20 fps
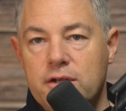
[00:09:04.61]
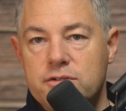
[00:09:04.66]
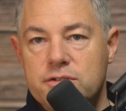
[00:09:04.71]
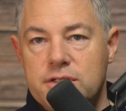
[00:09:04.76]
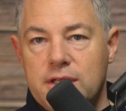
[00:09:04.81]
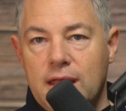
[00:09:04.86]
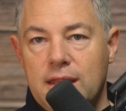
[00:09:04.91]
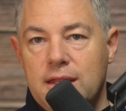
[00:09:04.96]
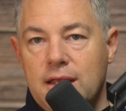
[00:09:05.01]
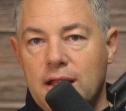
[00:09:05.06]

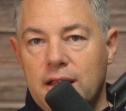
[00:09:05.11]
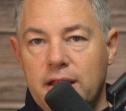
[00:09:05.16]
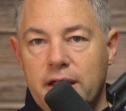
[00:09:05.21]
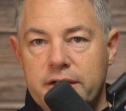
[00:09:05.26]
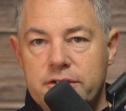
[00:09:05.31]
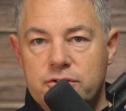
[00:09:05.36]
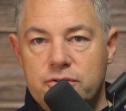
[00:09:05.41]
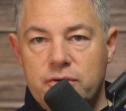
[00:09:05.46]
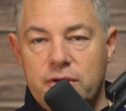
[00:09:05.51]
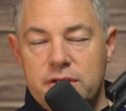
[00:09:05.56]
understand the
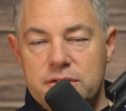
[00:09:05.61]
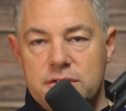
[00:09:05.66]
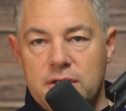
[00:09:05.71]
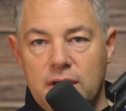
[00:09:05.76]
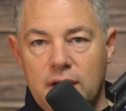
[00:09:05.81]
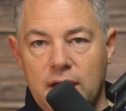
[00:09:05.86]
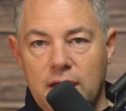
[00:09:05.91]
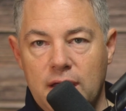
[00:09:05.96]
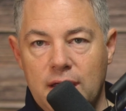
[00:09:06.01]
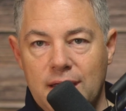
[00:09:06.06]

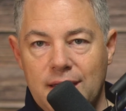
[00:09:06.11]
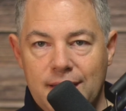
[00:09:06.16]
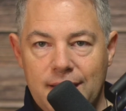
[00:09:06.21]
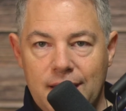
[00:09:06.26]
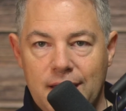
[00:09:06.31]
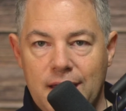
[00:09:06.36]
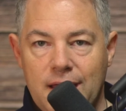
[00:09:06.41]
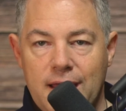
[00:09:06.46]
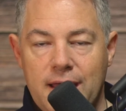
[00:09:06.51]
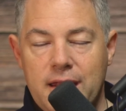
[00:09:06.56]
electricity
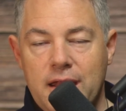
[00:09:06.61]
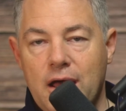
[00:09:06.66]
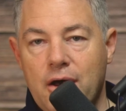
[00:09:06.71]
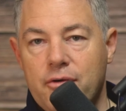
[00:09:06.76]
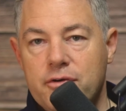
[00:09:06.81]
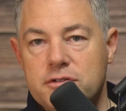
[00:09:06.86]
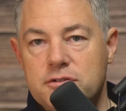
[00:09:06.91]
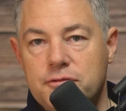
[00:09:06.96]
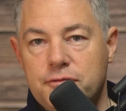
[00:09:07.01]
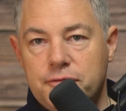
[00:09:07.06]
and
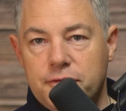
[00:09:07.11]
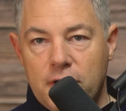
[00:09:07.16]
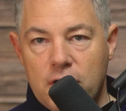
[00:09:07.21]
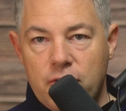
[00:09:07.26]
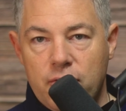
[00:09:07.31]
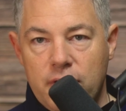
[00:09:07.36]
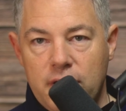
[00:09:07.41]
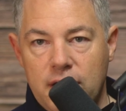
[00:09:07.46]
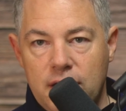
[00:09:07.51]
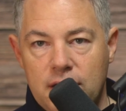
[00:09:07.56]
how it's
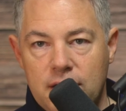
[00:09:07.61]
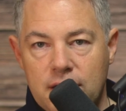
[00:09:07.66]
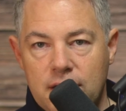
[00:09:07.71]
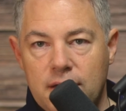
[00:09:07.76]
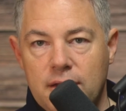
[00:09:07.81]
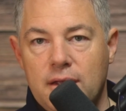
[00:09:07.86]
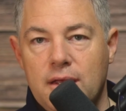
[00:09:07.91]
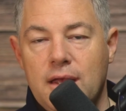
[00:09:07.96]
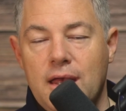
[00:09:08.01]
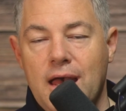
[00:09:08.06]
flowing,
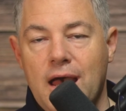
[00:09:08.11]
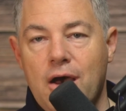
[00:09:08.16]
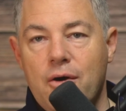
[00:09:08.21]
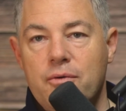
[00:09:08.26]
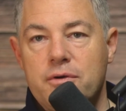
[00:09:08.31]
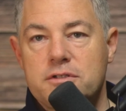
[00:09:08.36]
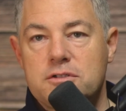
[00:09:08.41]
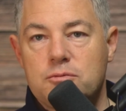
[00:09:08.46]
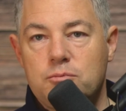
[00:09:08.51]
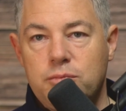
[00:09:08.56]

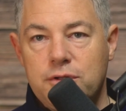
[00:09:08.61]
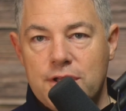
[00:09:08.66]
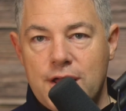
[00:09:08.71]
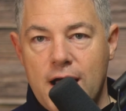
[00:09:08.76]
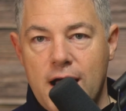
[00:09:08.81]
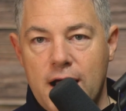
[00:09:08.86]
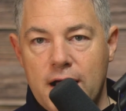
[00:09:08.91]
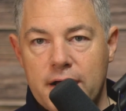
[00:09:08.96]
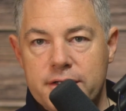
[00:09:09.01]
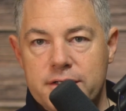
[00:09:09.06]
how it's
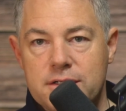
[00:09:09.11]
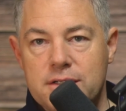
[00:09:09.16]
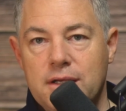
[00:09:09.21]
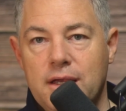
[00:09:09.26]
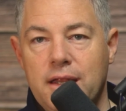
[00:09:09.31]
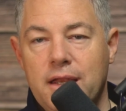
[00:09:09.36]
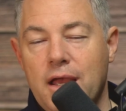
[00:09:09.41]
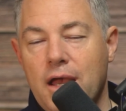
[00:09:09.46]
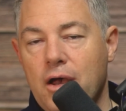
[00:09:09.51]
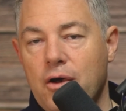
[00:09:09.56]
blocked,
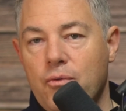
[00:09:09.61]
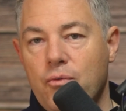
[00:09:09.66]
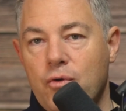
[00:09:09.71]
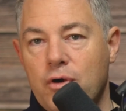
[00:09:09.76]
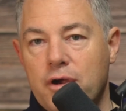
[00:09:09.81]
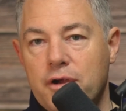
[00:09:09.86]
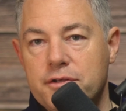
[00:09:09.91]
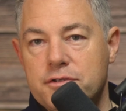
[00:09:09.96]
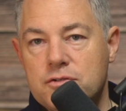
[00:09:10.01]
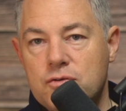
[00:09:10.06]
and
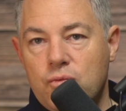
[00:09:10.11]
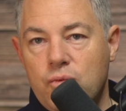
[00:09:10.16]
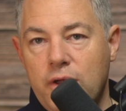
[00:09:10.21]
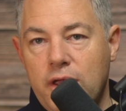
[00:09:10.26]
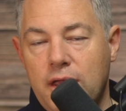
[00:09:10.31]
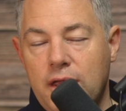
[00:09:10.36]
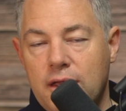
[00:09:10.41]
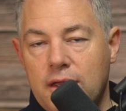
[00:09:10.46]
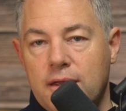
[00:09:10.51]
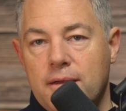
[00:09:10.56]
where it's
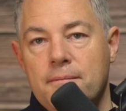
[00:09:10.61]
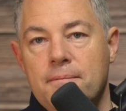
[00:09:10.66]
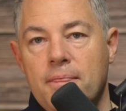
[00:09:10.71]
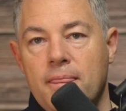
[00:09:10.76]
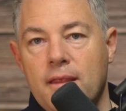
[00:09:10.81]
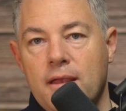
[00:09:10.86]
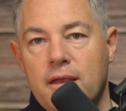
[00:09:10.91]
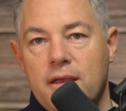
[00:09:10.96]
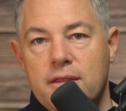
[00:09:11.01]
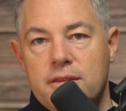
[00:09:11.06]
weak,
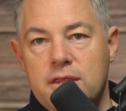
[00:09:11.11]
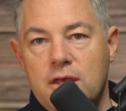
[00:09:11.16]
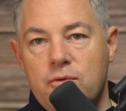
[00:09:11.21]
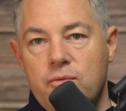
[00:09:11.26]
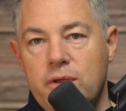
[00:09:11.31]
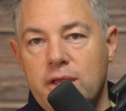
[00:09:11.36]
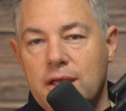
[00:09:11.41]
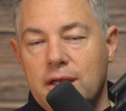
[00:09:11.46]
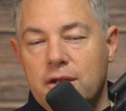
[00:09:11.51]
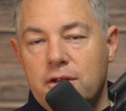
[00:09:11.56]
then
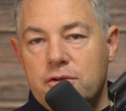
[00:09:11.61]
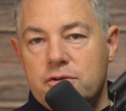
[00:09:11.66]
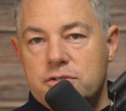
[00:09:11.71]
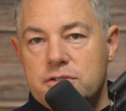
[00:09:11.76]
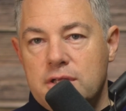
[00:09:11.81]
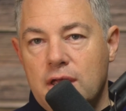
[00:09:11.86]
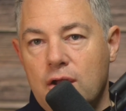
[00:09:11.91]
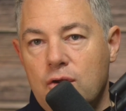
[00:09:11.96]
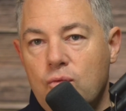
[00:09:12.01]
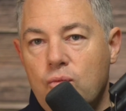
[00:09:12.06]
we can
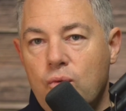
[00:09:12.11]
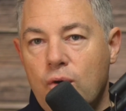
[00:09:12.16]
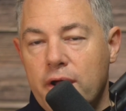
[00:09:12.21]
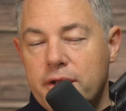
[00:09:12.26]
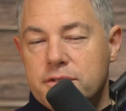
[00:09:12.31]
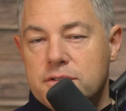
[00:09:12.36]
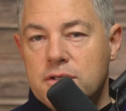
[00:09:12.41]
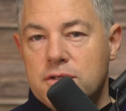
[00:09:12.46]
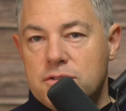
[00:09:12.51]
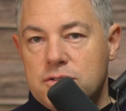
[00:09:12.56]
understand
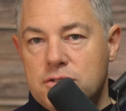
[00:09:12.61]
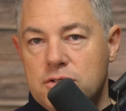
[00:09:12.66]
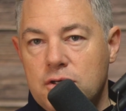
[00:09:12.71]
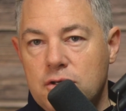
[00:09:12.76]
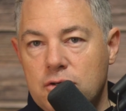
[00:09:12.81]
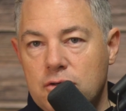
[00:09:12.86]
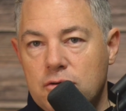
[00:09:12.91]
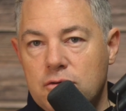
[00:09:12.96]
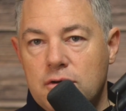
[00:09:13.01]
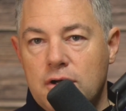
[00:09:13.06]
what to
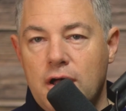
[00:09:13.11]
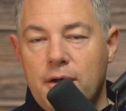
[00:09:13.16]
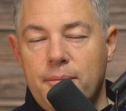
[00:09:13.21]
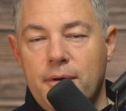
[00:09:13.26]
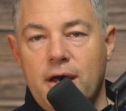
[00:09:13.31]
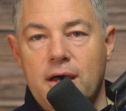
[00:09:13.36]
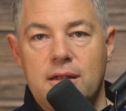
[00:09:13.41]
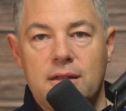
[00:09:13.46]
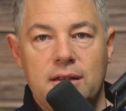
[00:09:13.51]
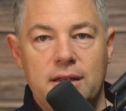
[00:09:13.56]
do
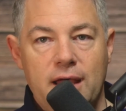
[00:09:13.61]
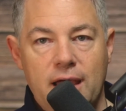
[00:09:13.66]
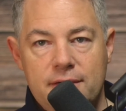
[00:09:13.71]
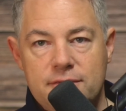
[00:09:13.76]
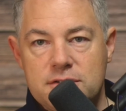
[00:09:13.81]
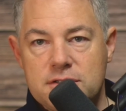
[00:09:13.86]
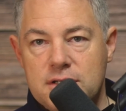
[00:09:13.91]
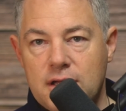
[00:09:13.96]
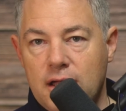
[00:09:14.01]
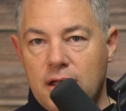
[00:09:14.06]
about
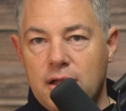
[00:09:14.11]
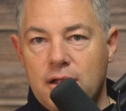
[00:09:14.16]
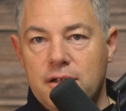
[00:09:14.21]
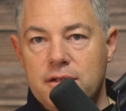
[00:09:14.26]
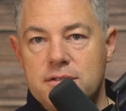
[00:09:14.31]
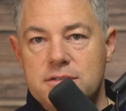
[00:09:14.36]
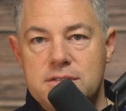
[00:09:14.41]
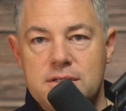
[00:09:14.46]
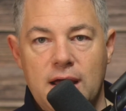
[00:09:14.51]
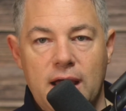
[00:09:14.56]

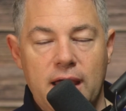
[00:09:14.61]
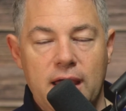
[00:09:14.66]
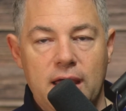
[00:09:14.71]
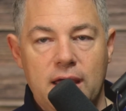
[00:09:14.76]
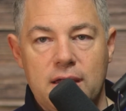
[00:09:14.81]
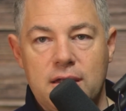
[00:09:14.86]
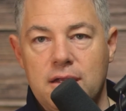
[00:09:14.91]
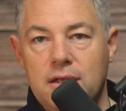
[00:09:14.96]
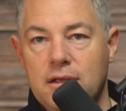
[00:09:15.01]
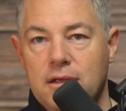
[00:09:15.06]
lifestyle,
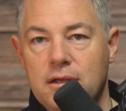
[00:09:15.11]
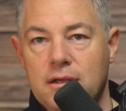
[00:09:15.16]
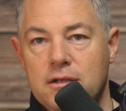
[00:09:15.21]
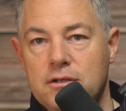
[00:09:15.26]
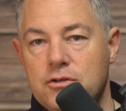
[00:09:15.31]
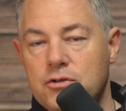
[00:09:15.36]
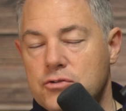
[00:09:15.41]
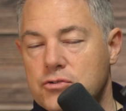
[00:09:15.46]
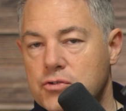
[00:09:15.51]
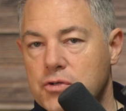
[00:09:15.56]
diet,
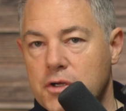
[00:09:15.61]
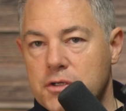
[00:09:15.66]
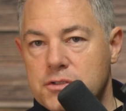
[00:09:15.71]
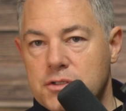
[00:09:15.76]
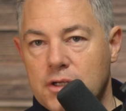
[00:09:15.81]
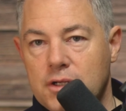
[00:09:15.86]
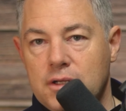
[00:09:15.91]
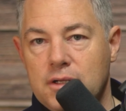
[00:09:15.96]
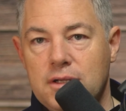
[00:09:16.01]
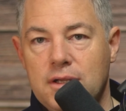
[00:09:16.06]

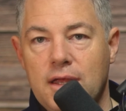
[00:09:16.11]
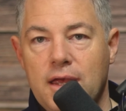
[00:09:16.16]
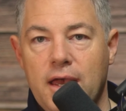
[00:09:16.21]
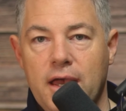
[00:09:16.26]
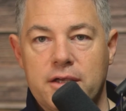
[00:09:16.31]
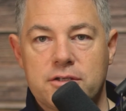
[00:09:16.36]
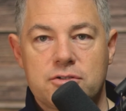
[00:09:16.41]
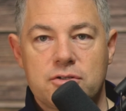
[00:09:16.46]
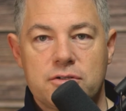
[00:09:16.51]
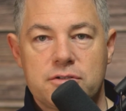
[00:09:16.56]
nutrition,
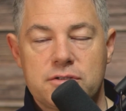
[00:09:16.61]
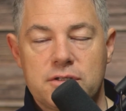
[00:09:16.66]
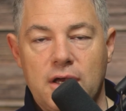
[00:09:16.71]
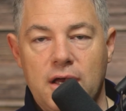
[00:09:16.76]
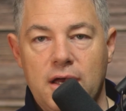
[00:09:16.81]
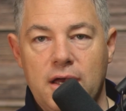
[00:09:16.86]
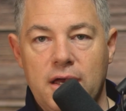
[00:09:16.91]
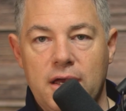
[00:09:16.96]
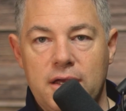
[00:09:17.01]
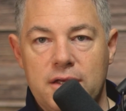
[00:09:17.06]

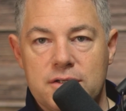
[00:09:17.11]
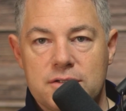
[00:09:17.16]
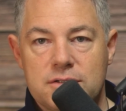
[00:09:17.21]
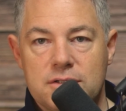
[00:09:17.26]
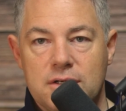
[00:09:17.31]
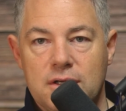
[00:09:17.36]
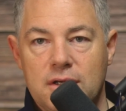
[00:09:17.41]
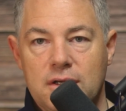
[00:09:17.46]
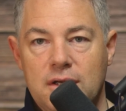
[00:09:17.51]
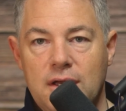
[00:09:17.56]

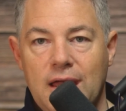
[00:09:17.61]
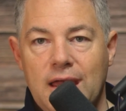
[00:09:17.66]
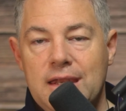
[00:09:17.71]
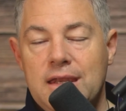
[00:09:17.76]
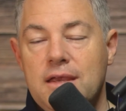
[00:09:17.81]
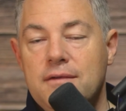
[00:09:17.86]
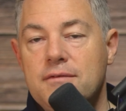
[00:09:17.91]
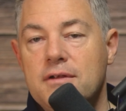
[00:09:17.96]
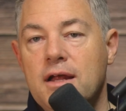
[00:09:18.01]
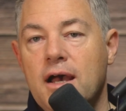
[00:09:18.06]
exercise,
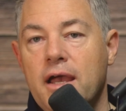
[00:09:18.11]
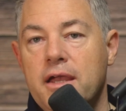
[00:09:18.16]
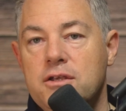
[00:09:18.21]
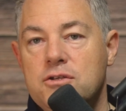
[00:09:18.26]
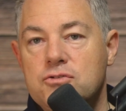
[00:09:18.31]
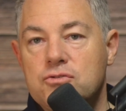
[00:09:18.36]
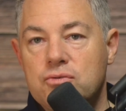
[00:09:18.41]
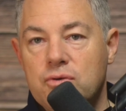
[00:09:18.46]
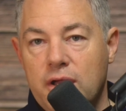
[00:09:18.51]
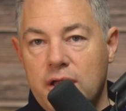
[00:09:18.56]
and even
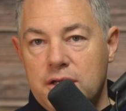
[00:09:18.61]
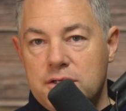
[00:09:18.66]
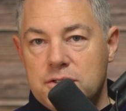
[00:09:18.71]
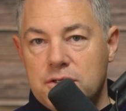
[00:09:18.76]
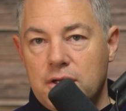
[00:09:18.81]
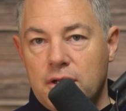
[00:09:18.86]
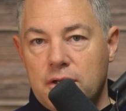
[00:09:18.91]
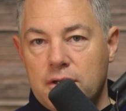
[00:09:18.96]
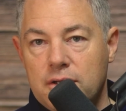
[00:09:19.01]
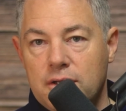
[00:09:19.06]

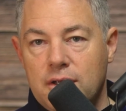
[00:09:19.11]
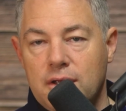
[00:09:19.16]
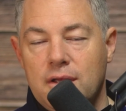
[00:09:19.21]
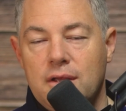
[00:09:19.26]
hydration